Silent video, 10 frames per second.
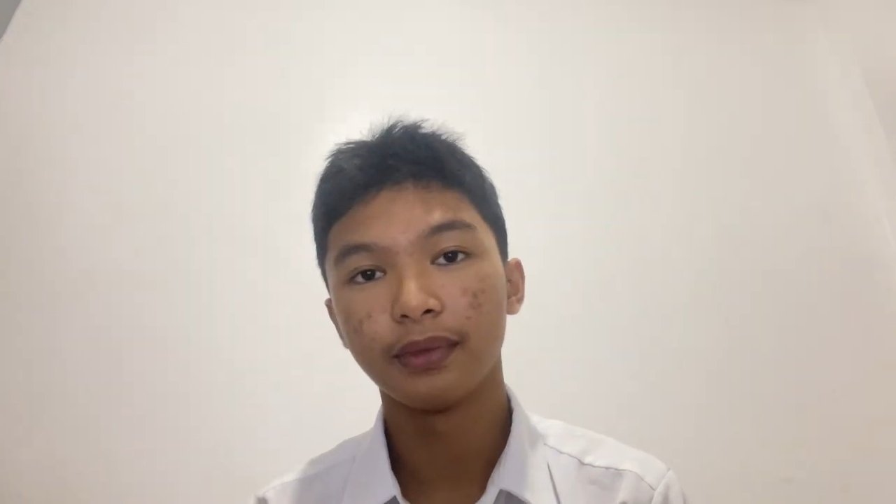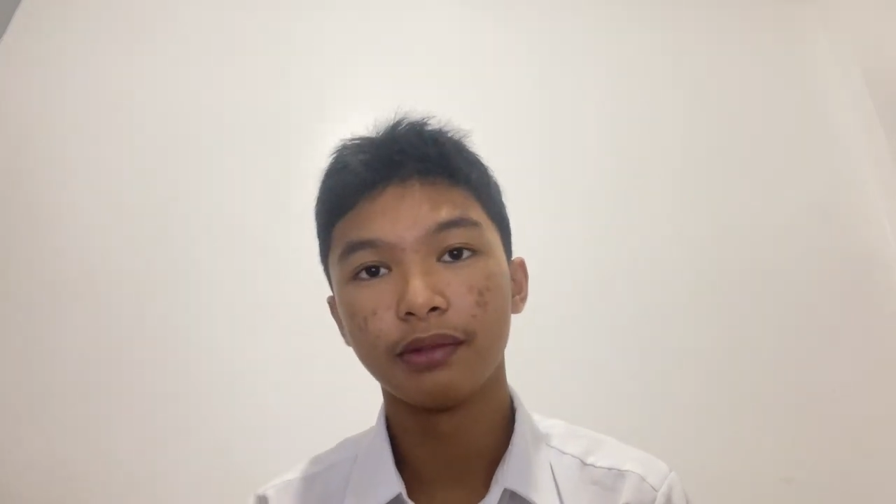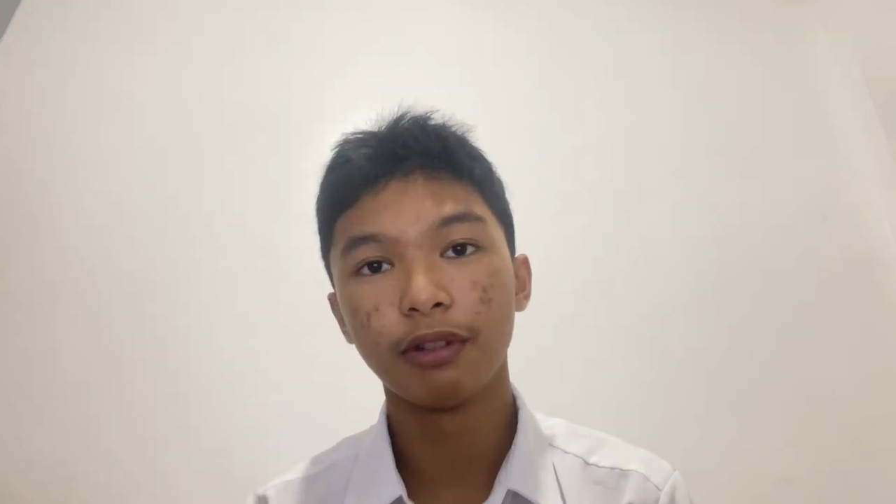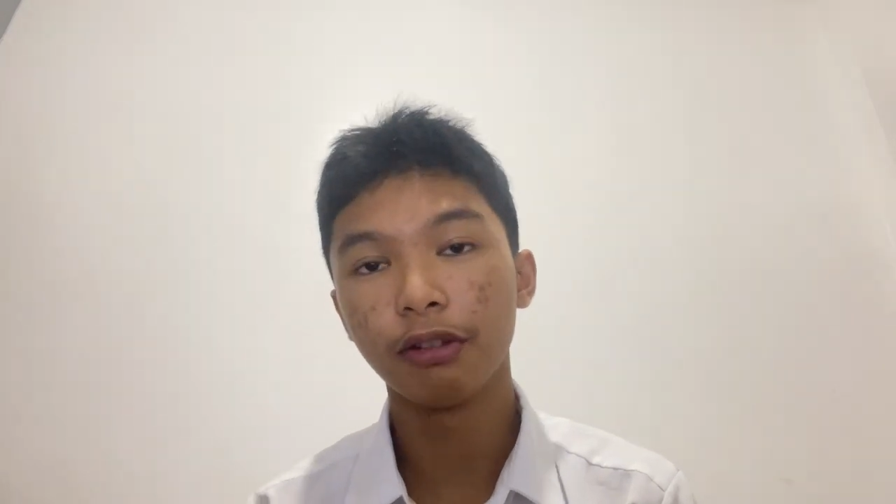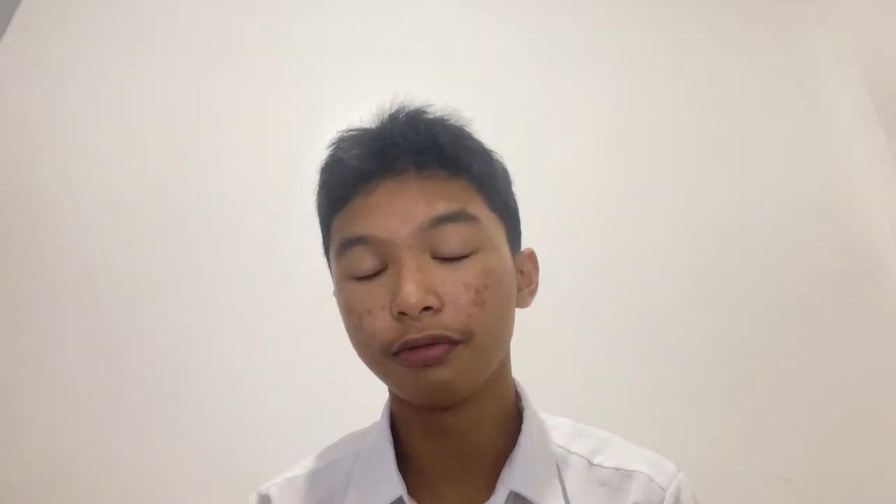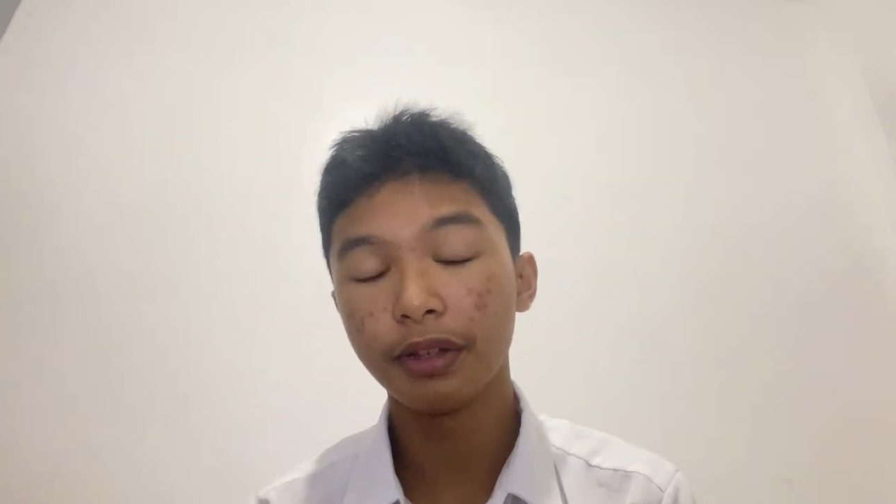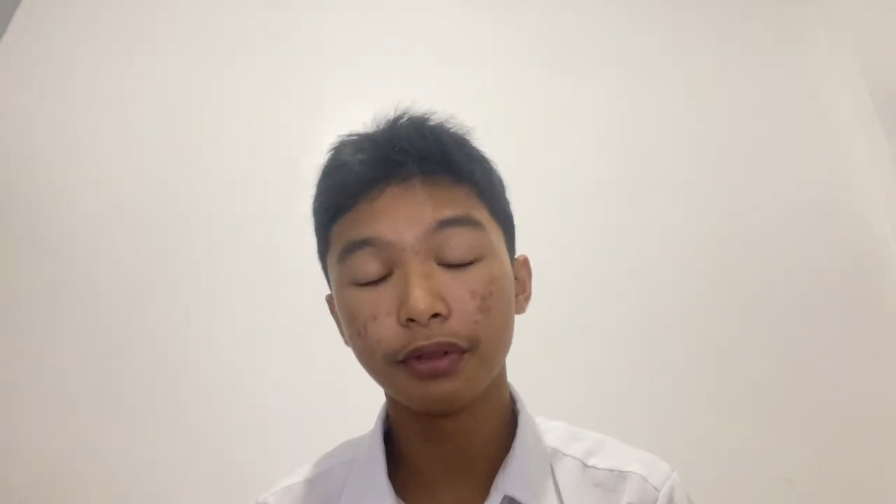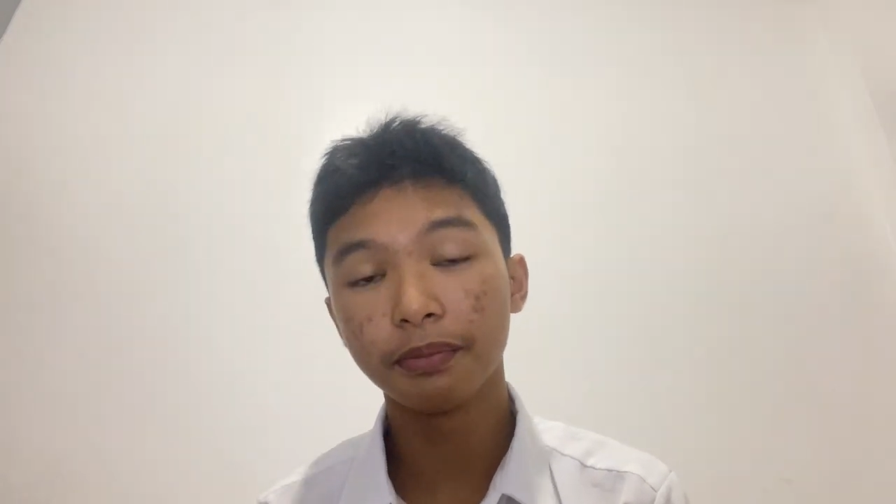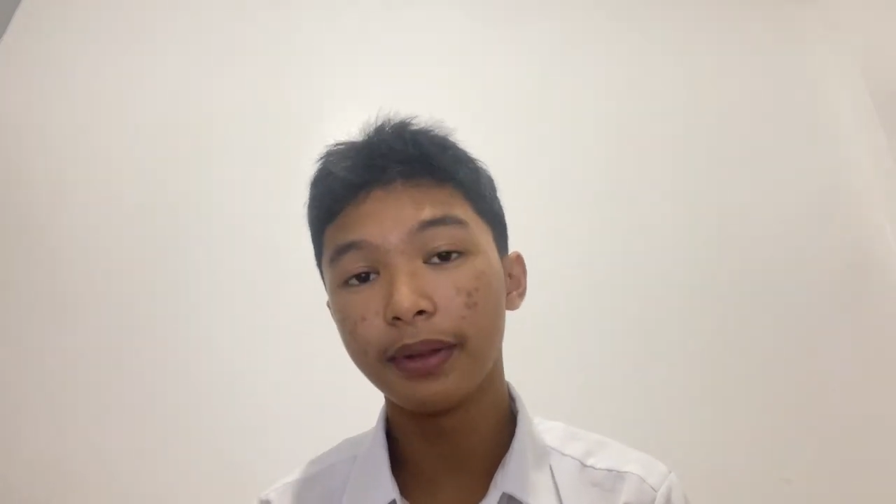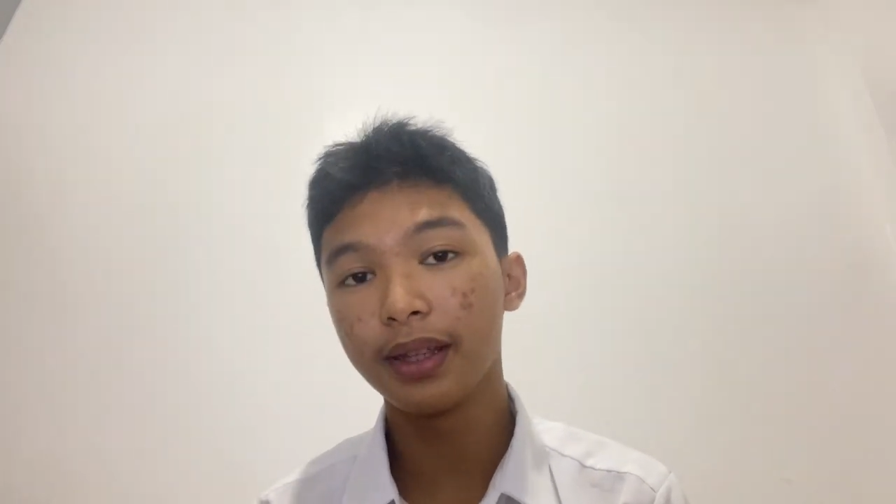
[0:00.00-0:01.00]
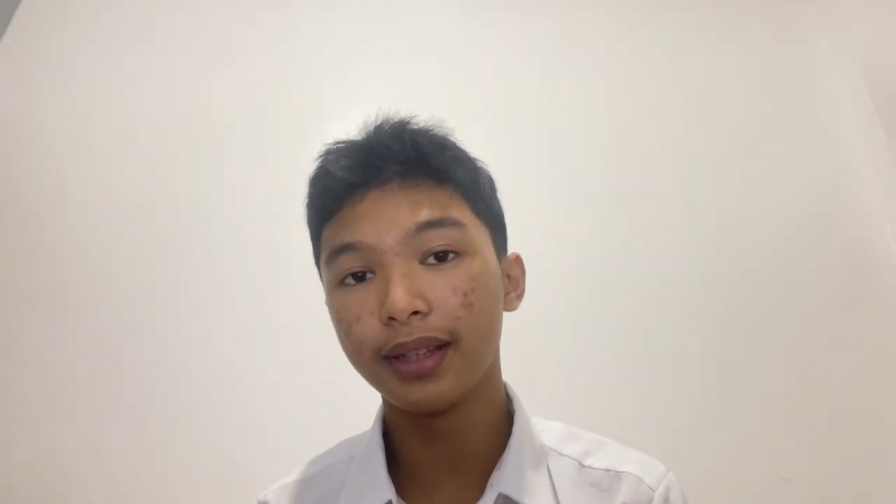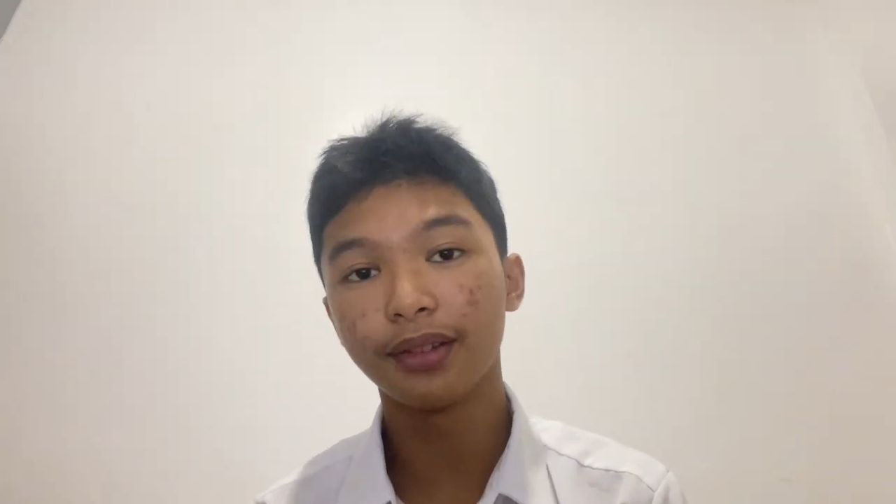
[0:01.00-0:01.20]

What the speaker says: We would be in